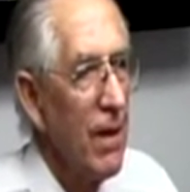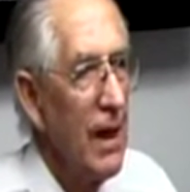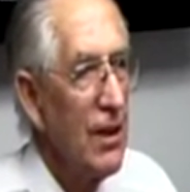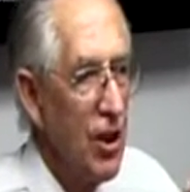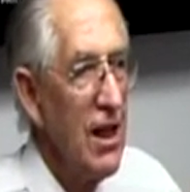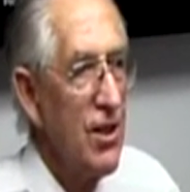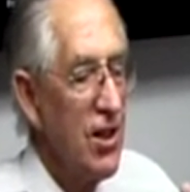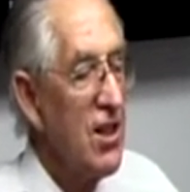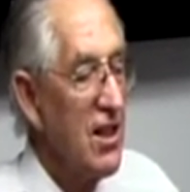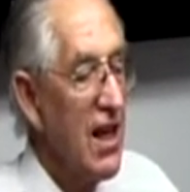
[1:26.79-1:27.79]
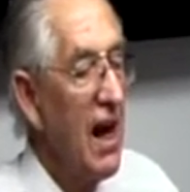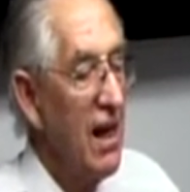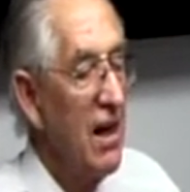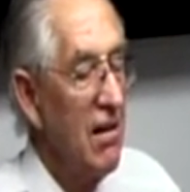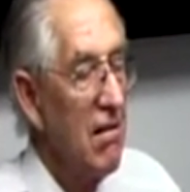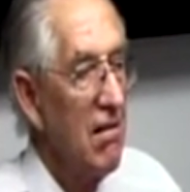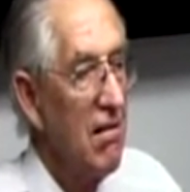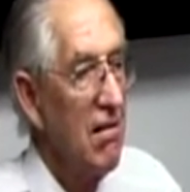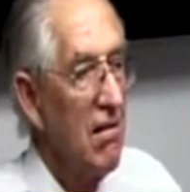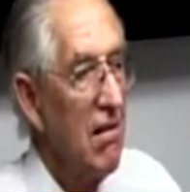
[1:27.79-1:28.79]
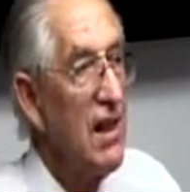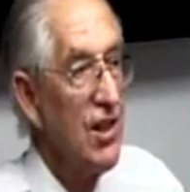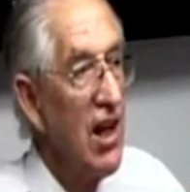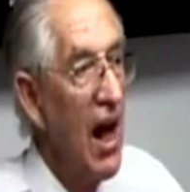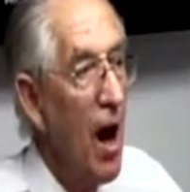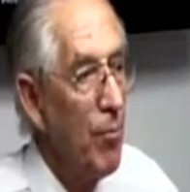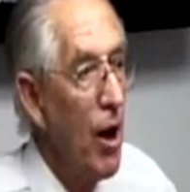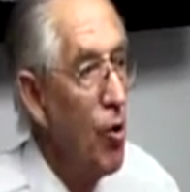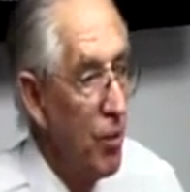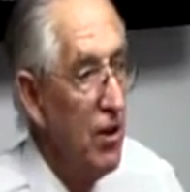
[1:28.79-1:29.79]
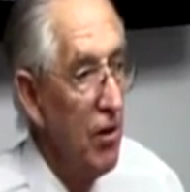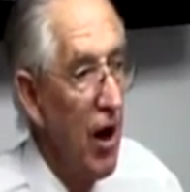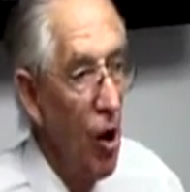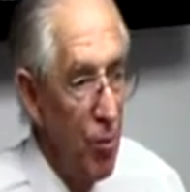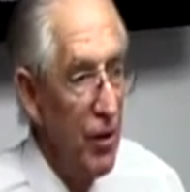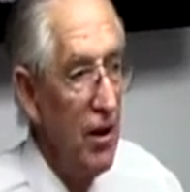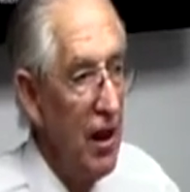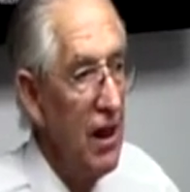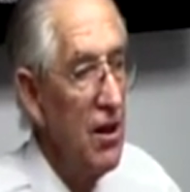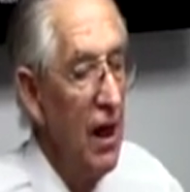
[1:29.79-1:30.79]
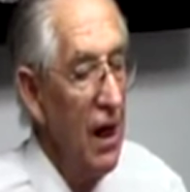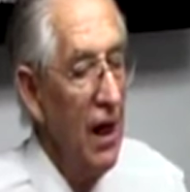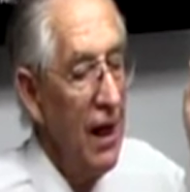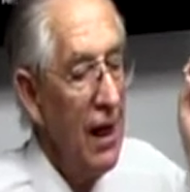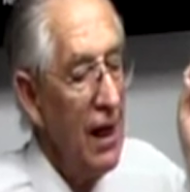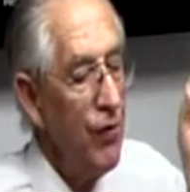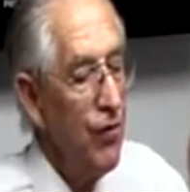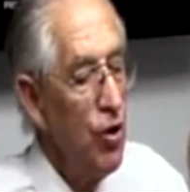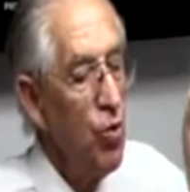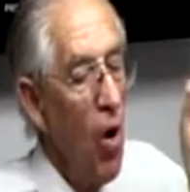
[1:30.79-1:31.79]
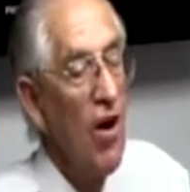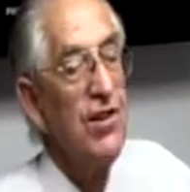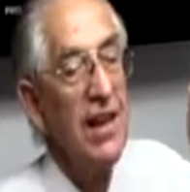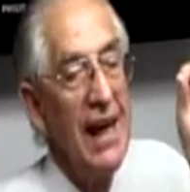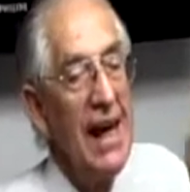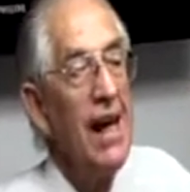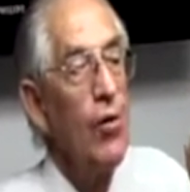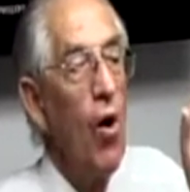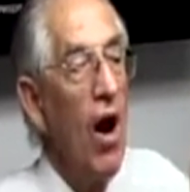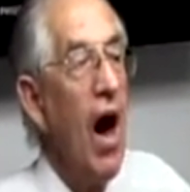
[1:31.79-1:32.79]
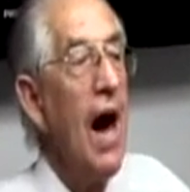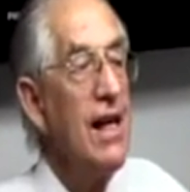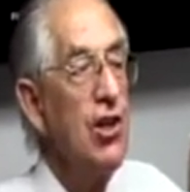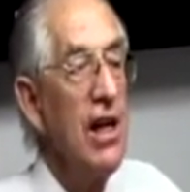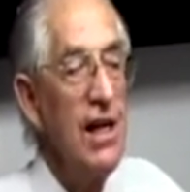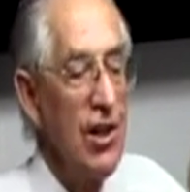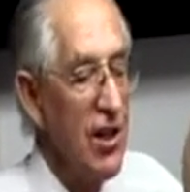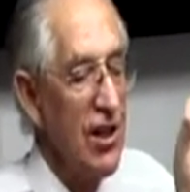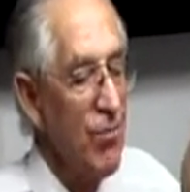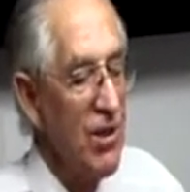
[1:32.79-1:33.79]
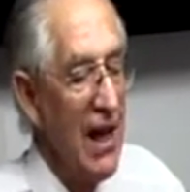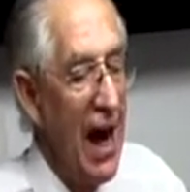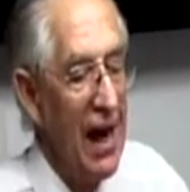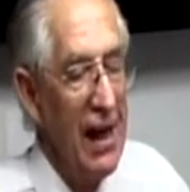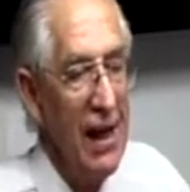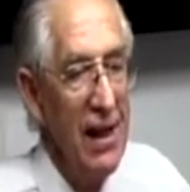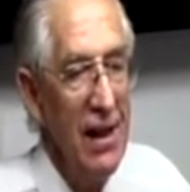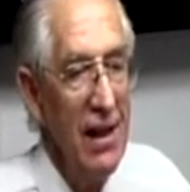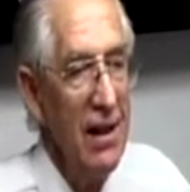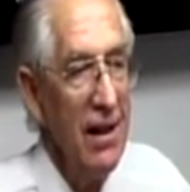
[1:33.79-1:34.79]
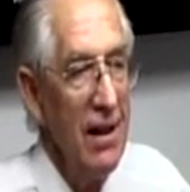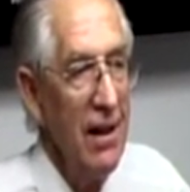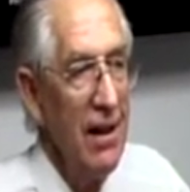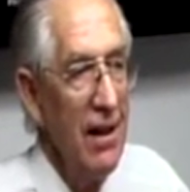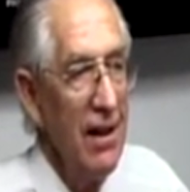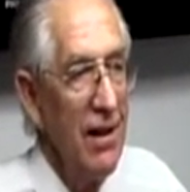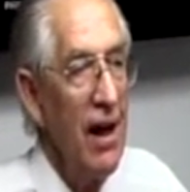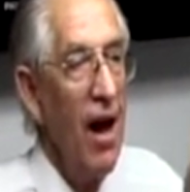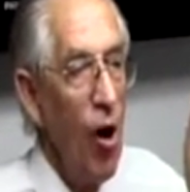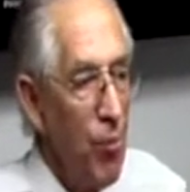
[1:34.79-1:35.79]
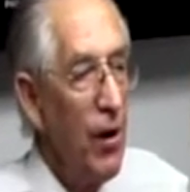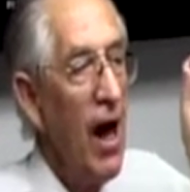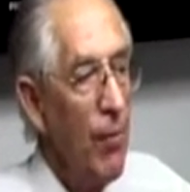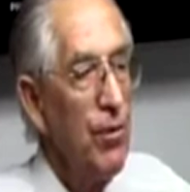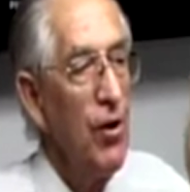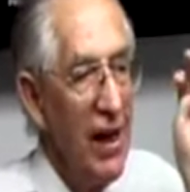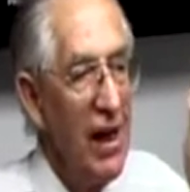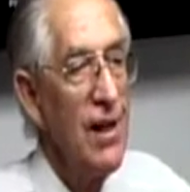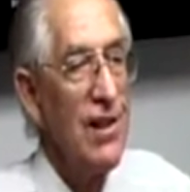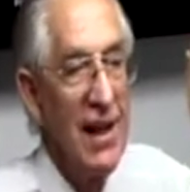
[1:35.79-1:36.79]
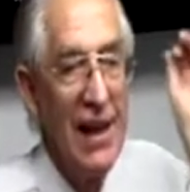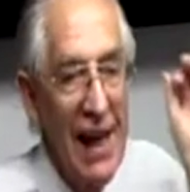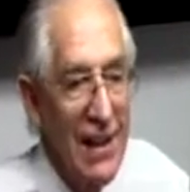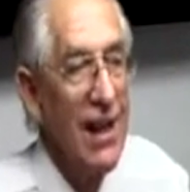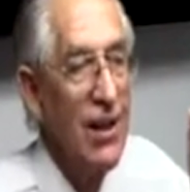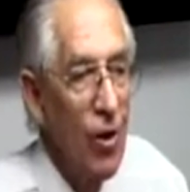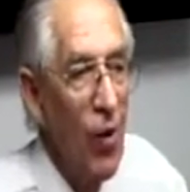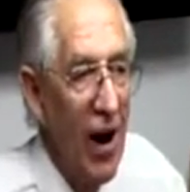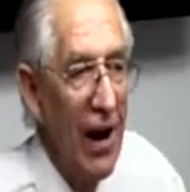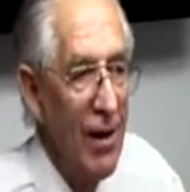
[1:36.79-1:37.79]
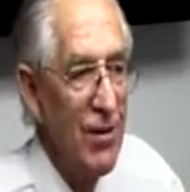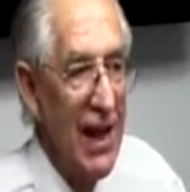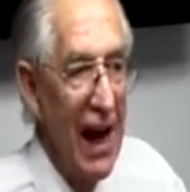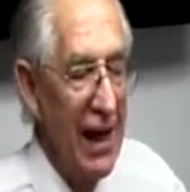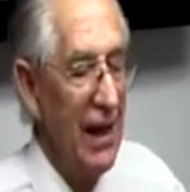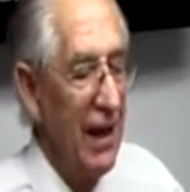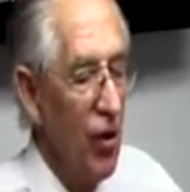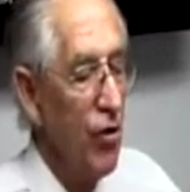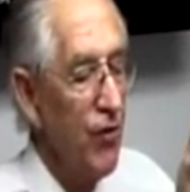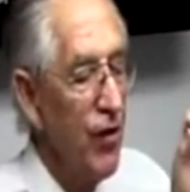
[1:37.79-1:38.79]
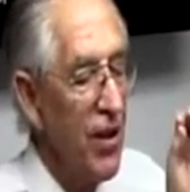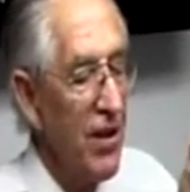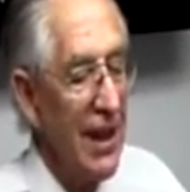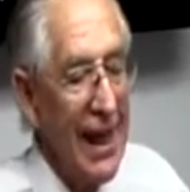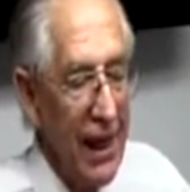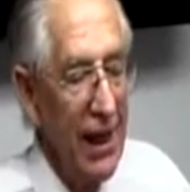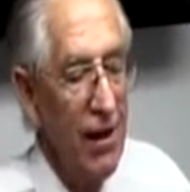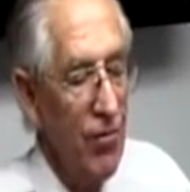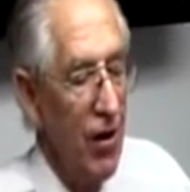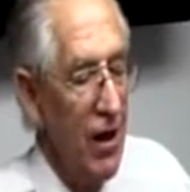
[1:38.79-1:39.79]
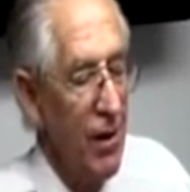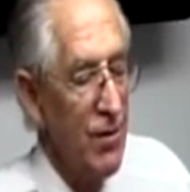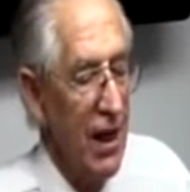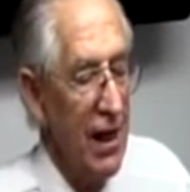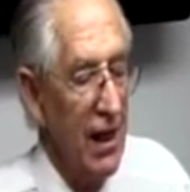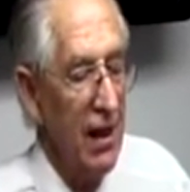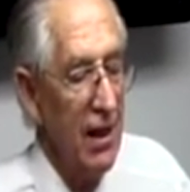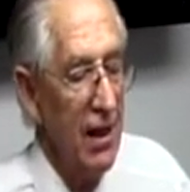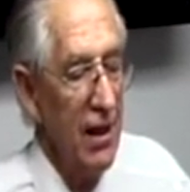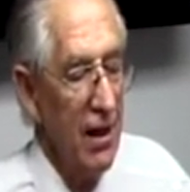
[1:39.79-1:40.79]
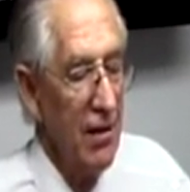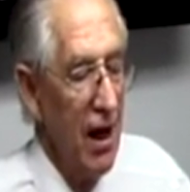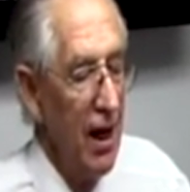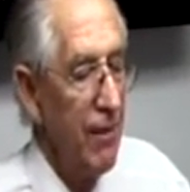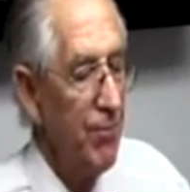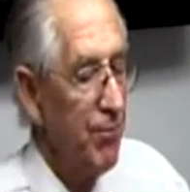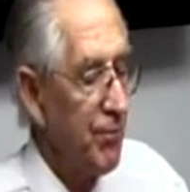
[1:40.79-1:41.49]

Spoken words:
Yeah, Jesus is saying, listen up, open your ears. If you want to hear what I, Jesus, am saying, then open up your ears and listen to what I'm saying. Look for the thinking of what I'm saying, right?